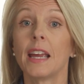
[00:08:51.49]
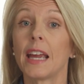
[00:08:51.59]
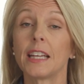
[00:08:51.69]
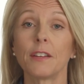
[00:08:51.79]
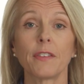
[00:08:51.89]

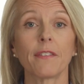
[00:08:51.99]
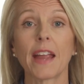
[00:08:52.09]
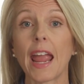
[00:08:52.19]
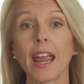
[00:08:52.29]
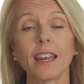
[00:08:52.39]
And if you have
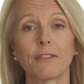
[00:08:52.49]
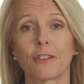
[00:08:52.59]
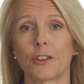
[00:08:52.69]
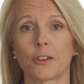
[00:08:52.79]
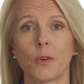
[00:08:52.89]
any
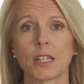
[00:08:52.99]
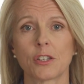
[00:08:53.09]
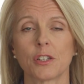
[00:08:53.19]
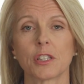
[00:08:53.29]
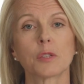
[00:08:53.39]
further
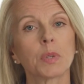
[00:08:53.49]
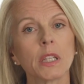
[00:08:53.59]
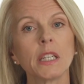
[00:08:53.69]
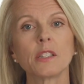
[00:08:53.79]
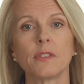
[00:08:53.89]
questions,
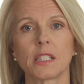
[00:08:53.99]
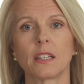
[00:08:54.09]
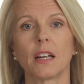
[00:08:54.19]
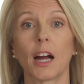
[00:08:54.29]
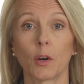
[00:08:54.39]
please
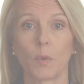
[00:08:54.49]
visit our